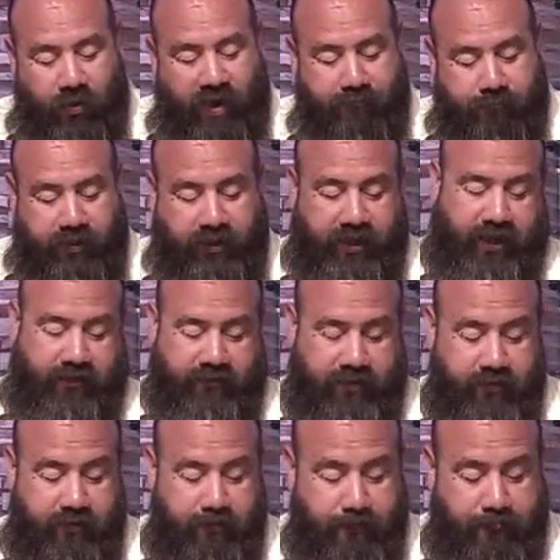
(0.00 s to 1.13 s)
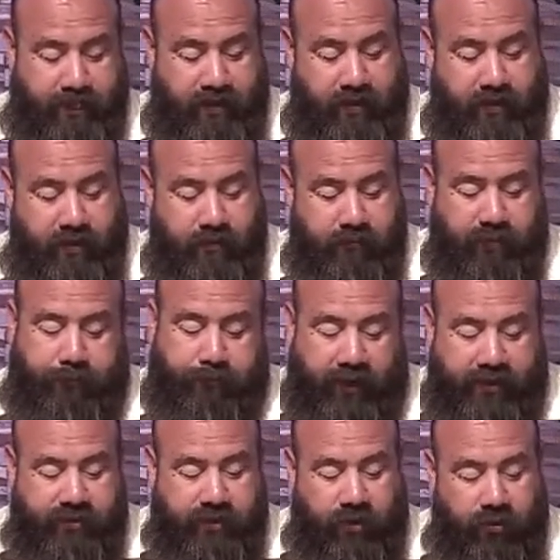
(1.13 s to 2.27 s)
have believed. But
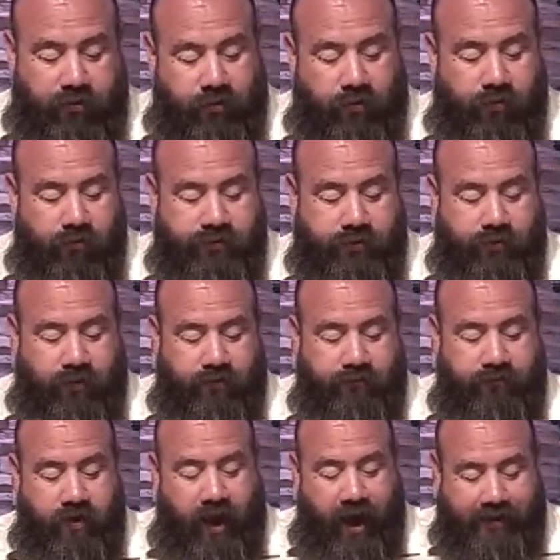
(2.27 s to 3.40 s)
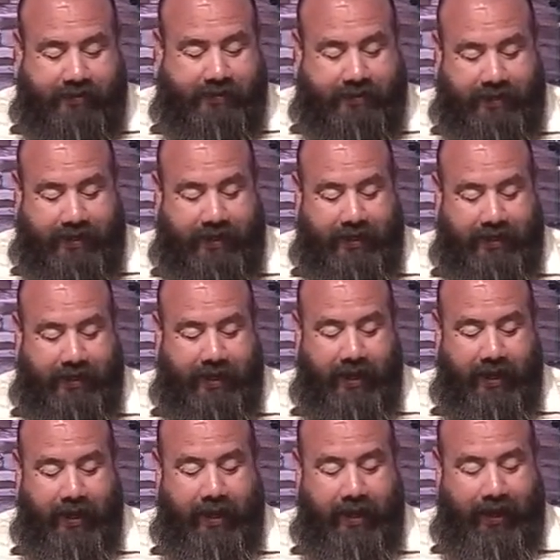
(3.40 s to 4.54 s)
blessed are those who have not seen
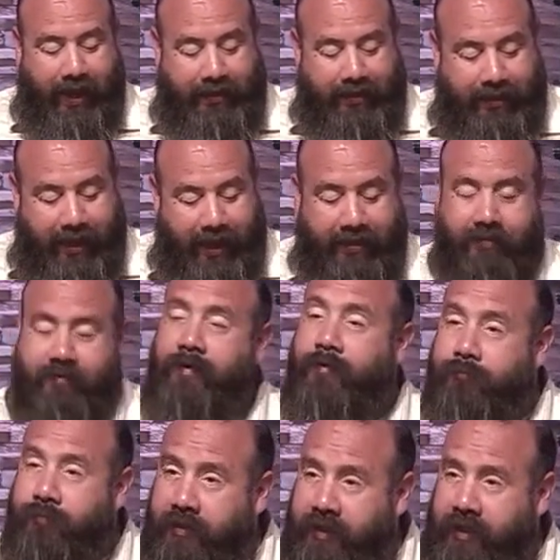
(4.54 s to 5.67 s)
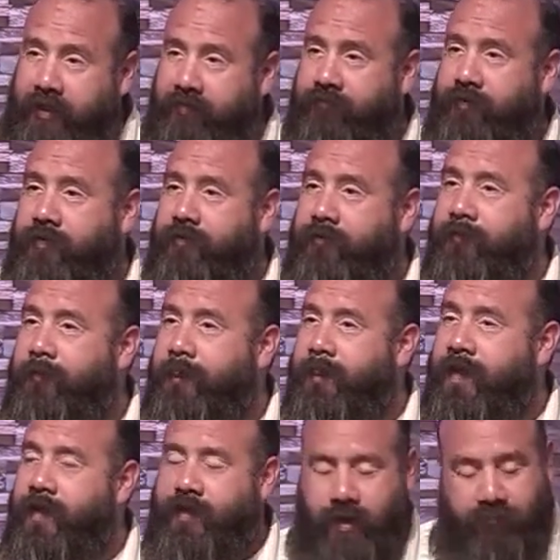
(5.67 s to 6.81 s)
and yet believed.
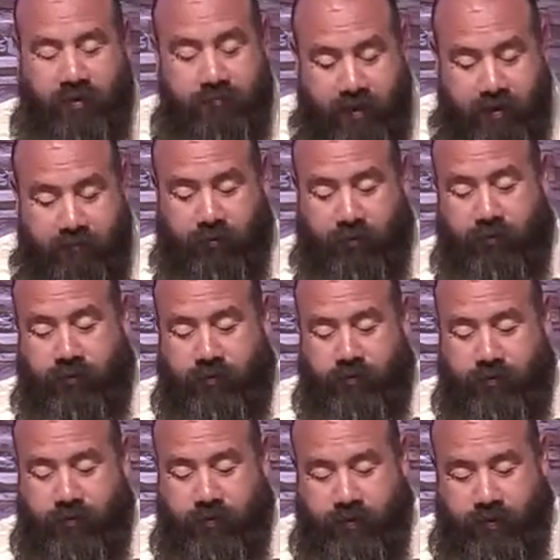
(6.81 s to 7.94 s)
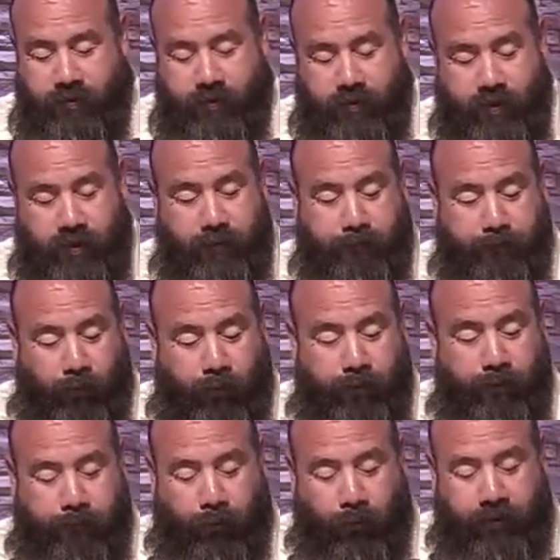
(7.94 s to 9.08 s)
Now remember, an
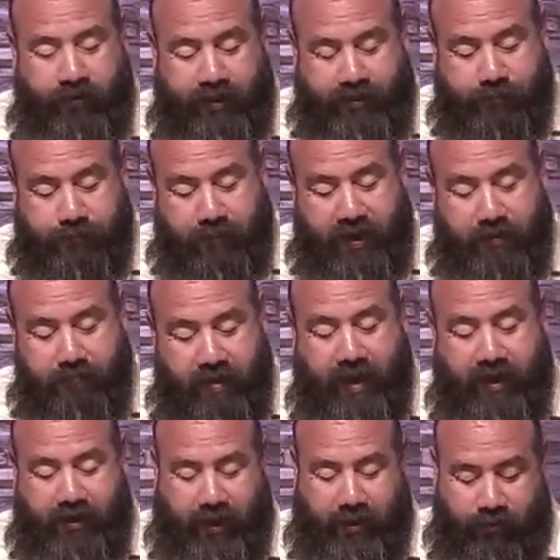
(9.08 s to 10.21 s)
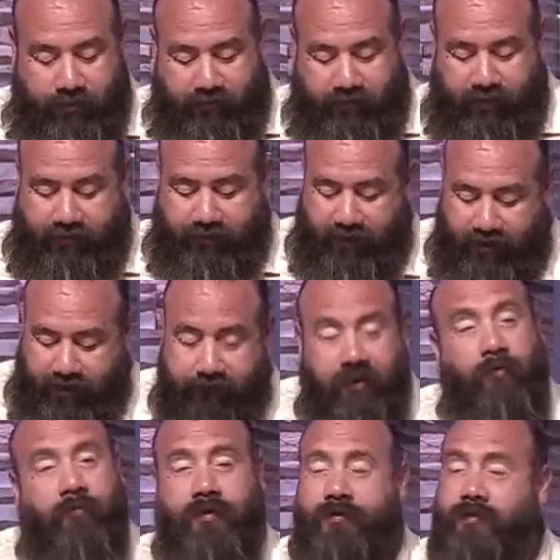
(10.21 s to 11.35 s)
important point that's being made here is they said if he were to